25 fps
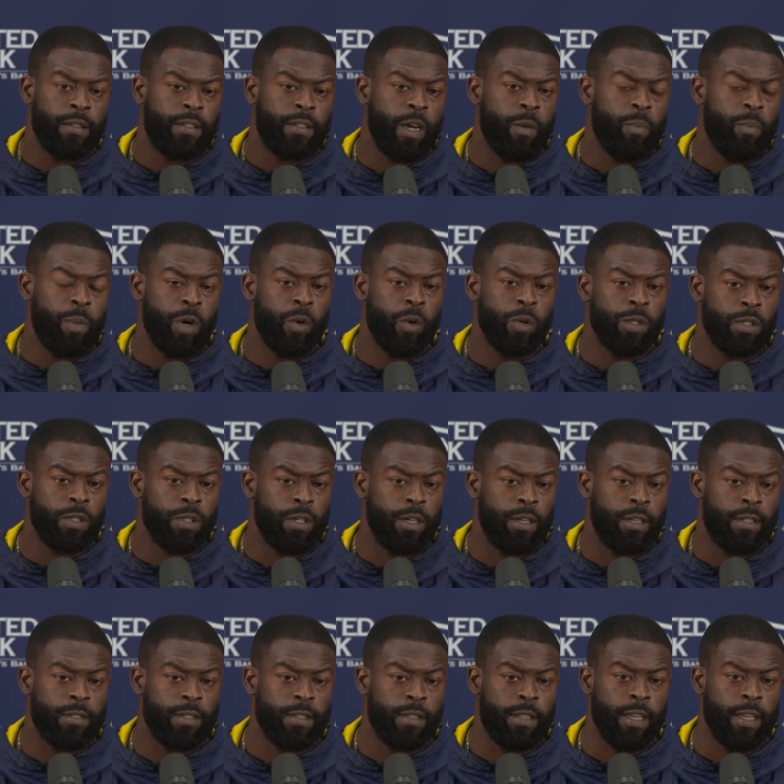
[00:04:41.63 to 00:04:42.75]
tempo
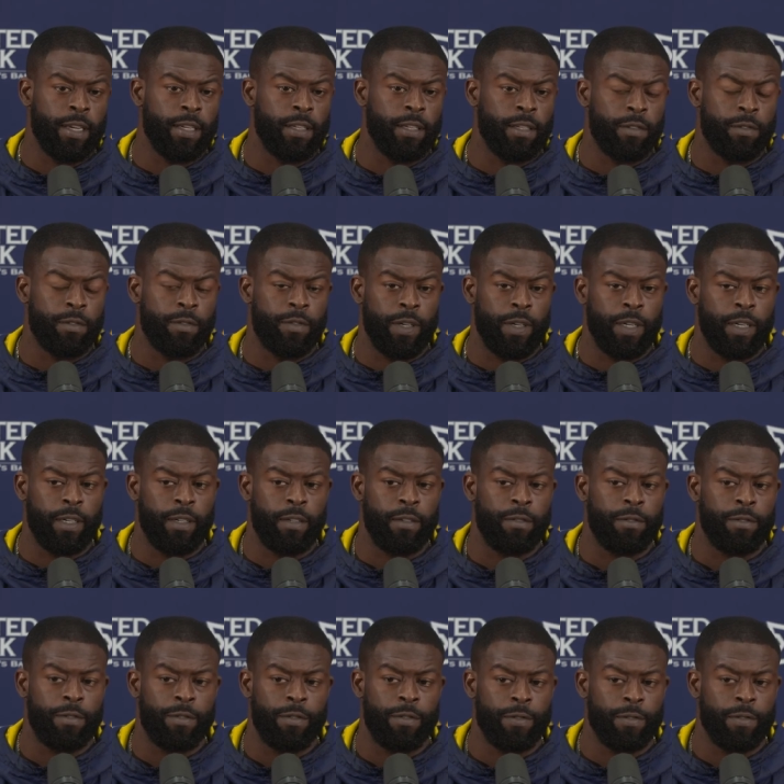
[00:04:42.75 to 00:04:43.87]
is a thing of
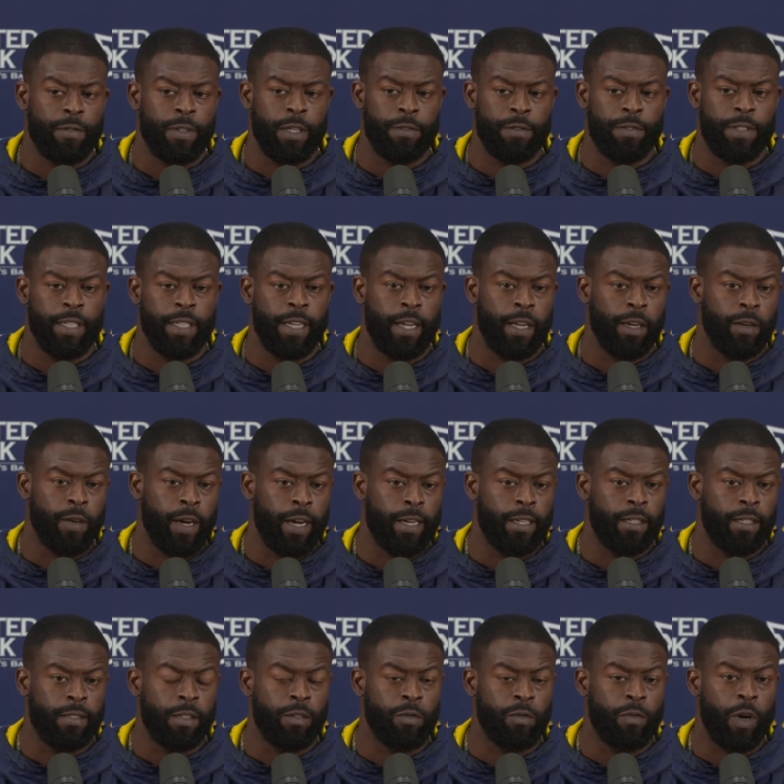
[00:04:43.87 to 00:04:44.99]
today,
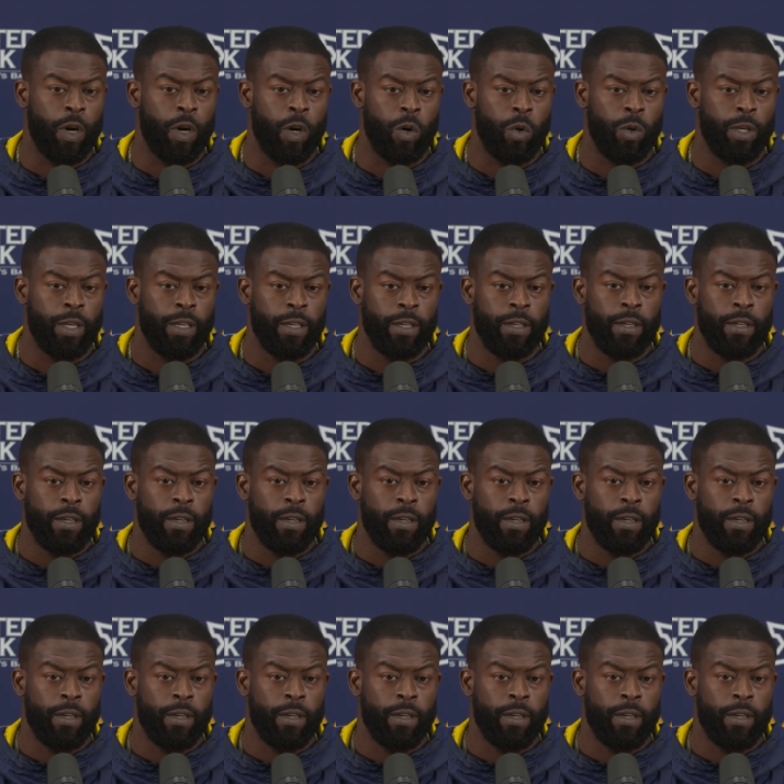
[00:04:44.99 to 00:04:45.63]
right? It's in vogue.